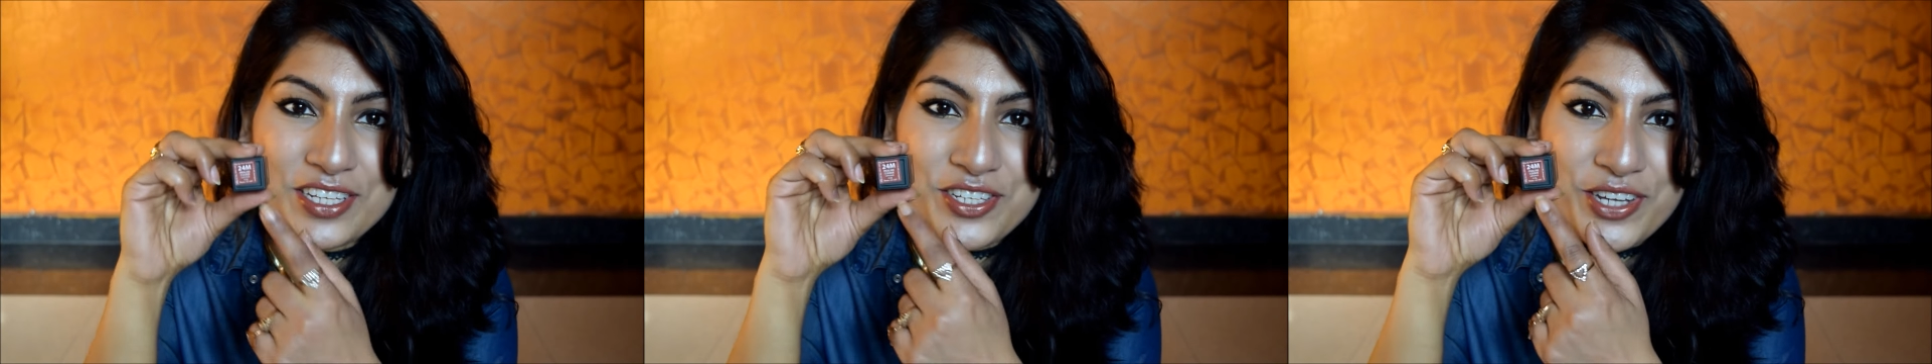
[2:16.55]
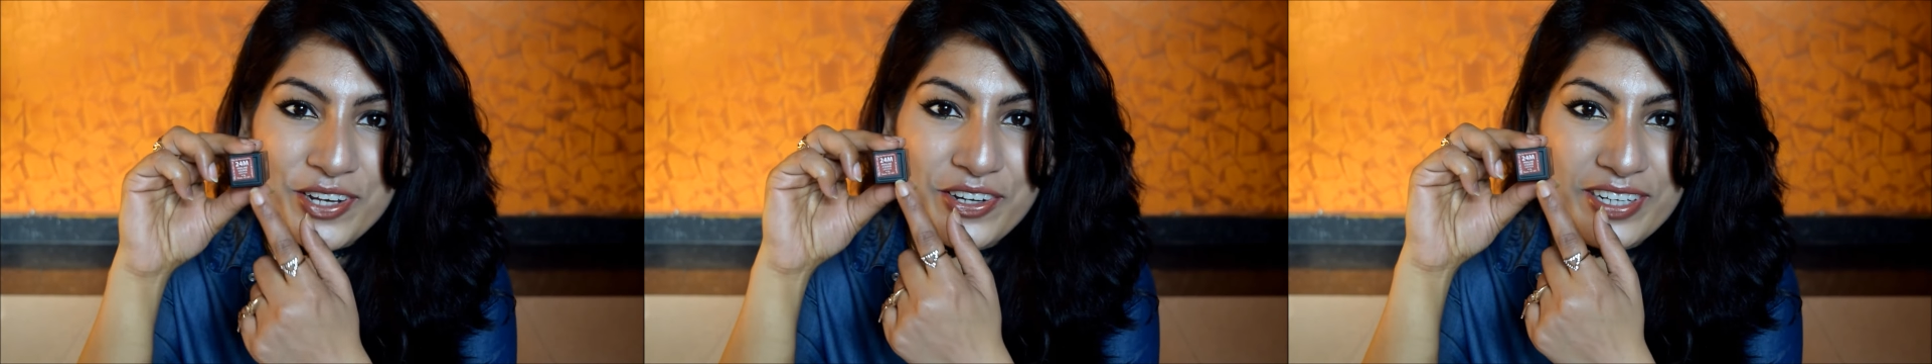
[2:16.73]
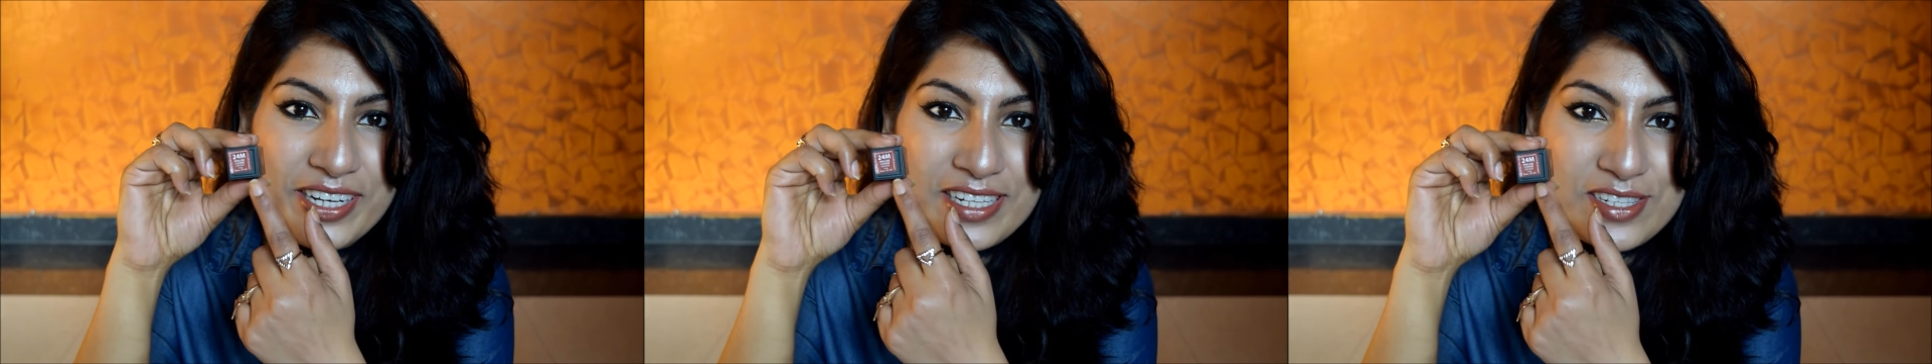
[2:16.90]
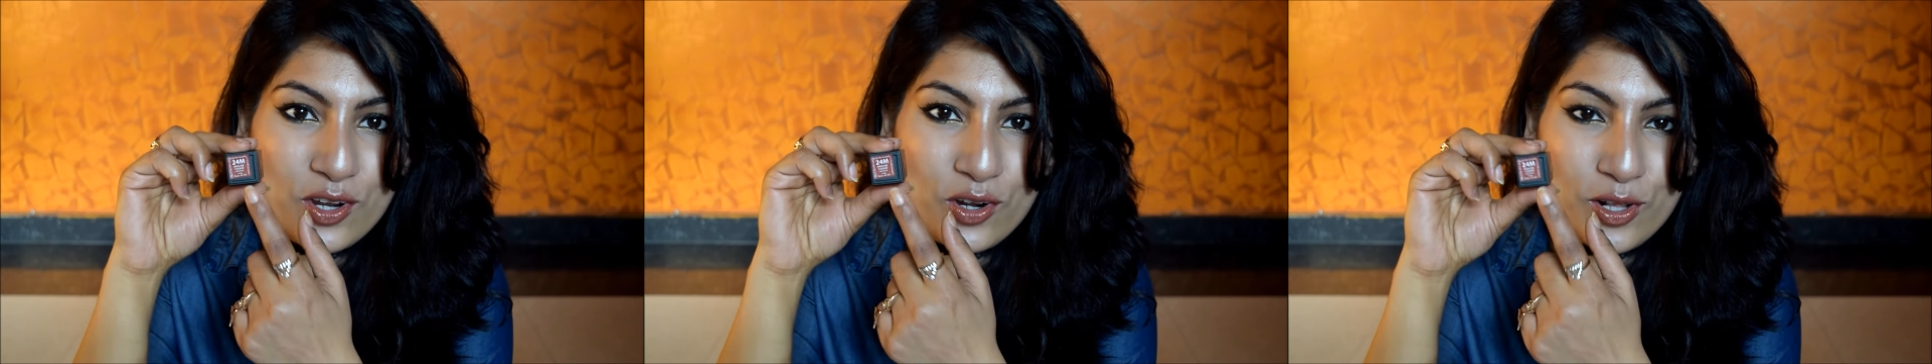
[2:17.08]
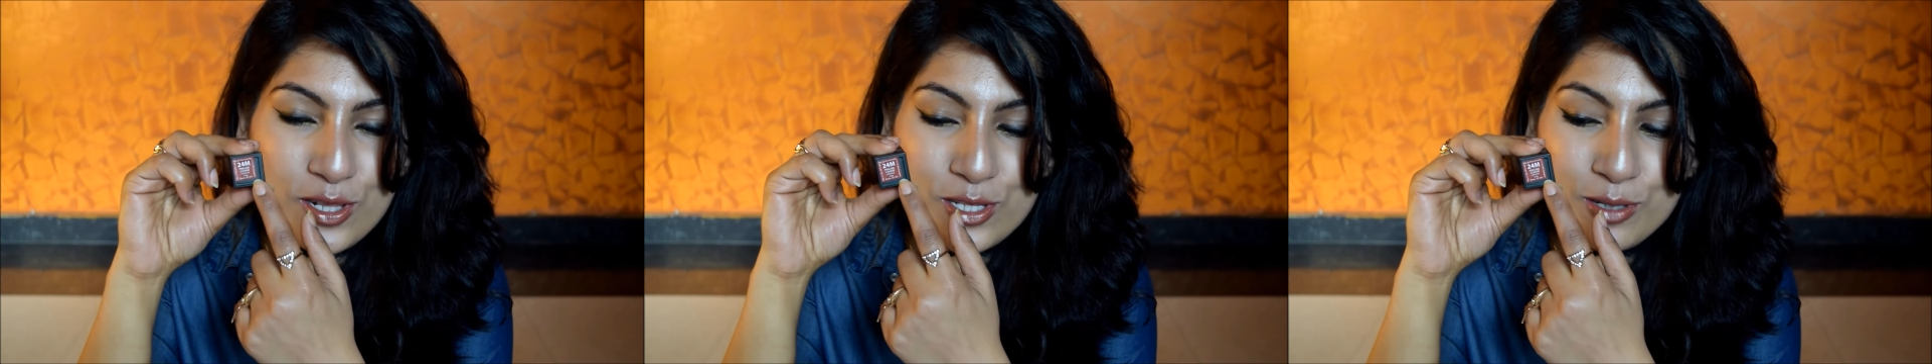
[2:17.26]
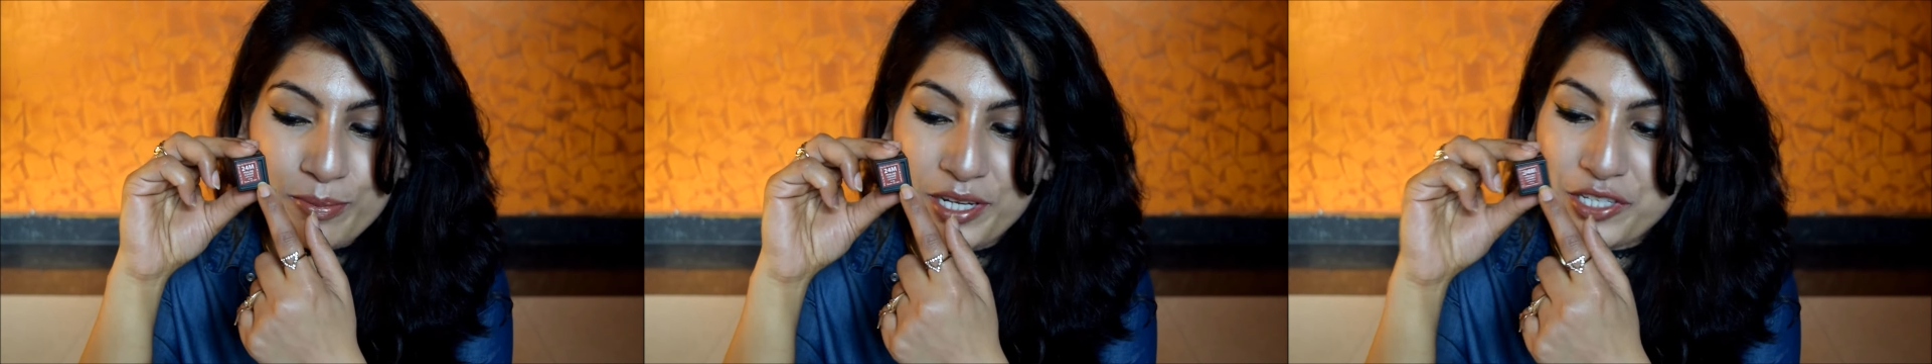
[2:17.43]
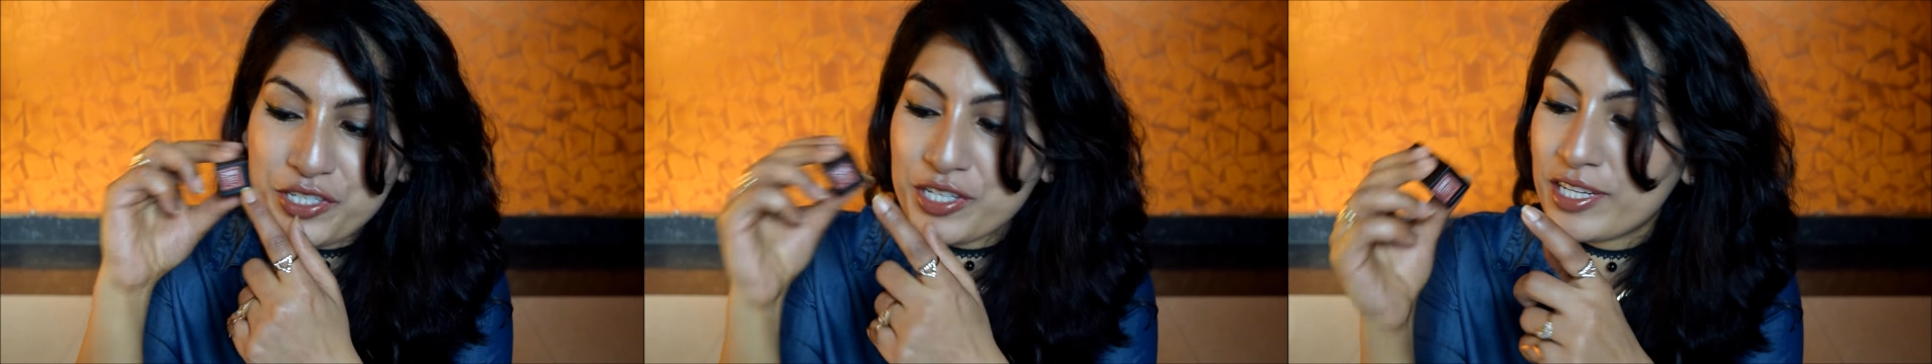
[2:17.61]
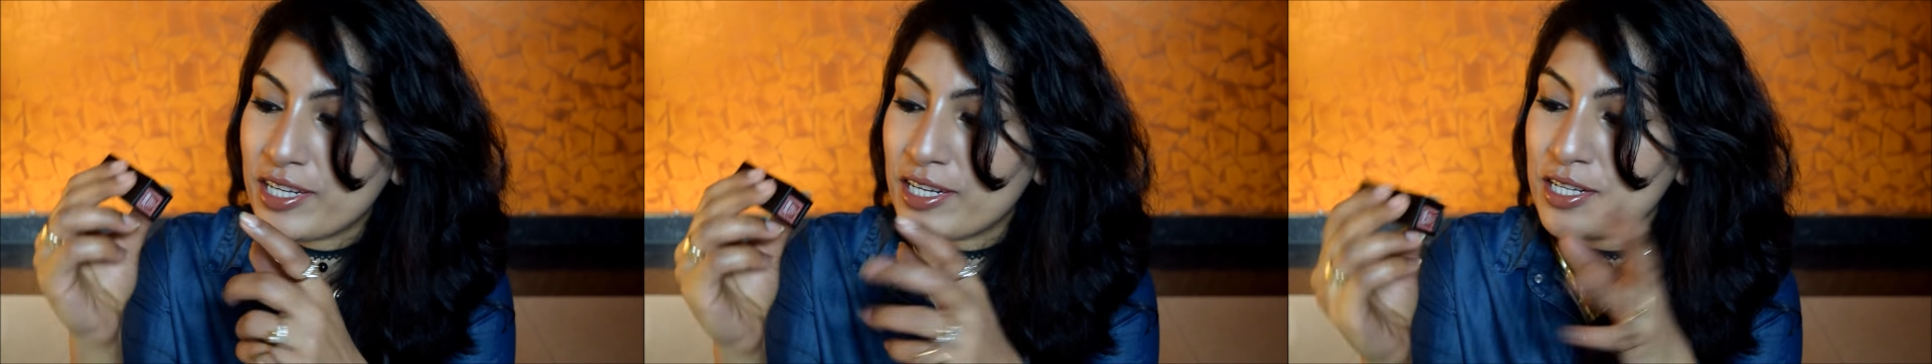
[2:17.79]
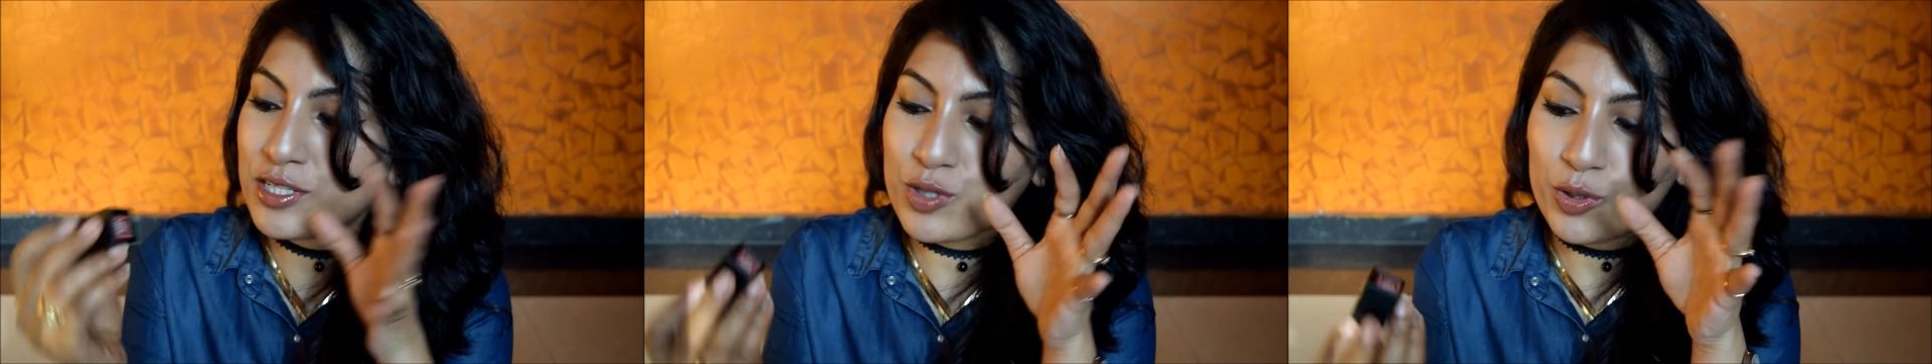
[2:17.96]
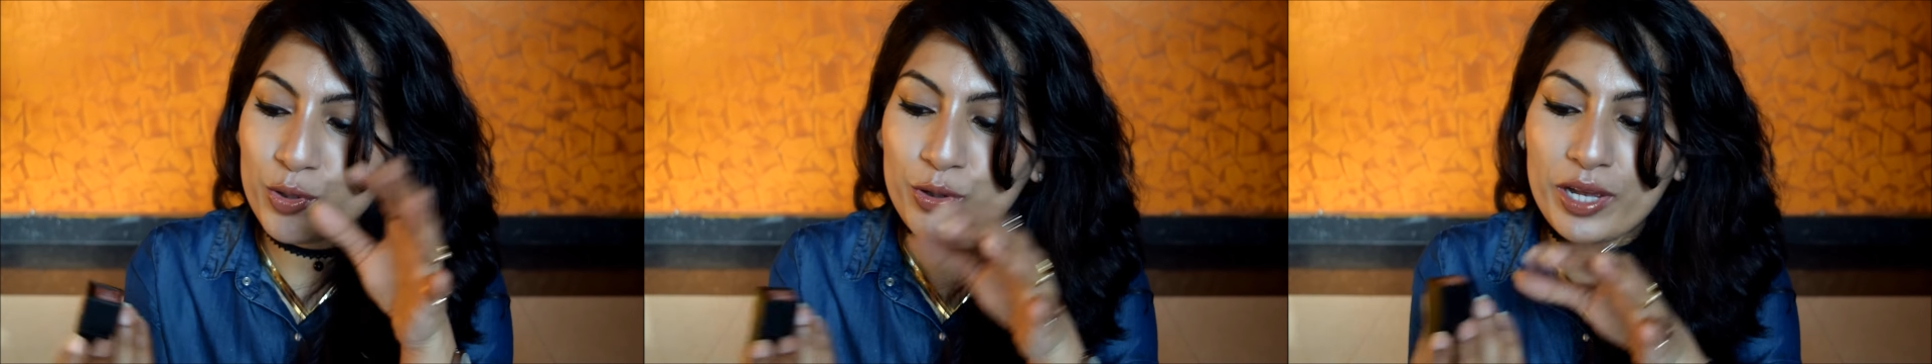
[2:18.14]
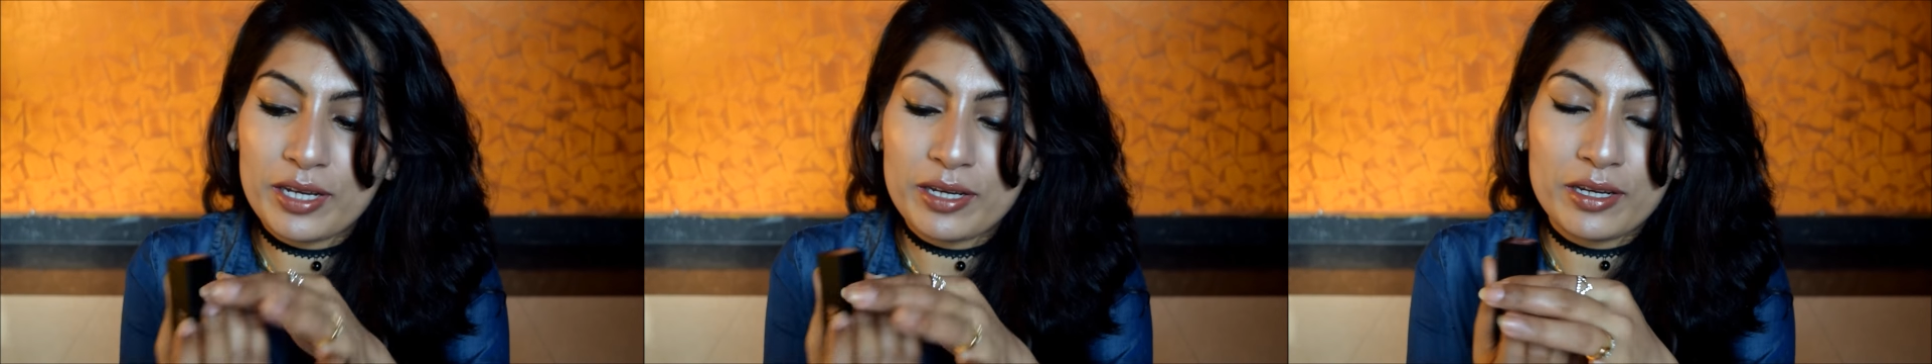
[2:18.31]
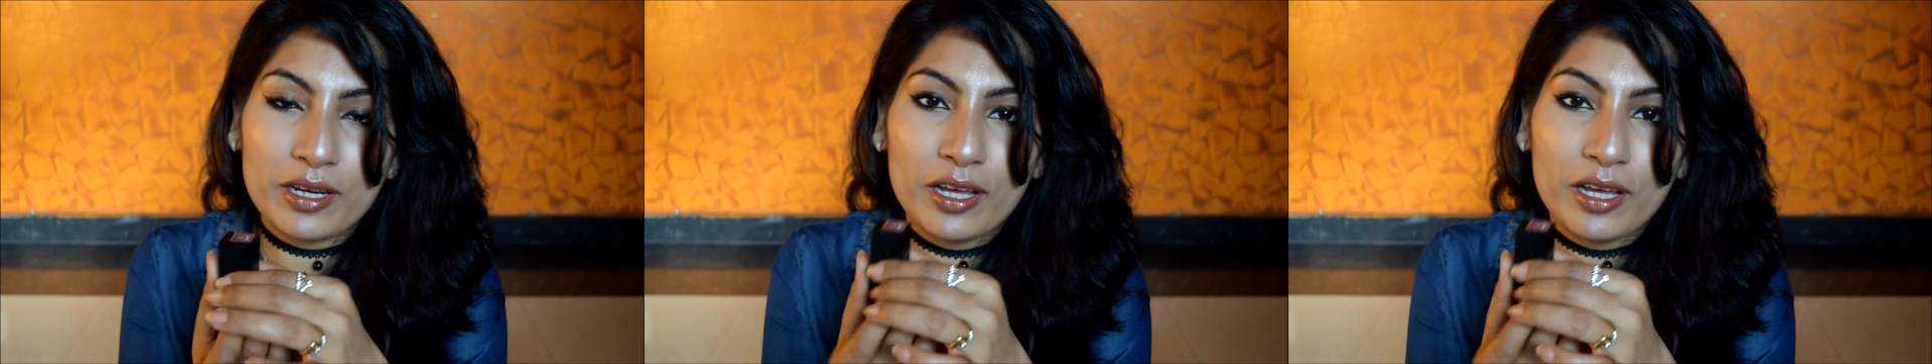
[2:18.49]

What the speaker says: shade details are also mentioned here, so you can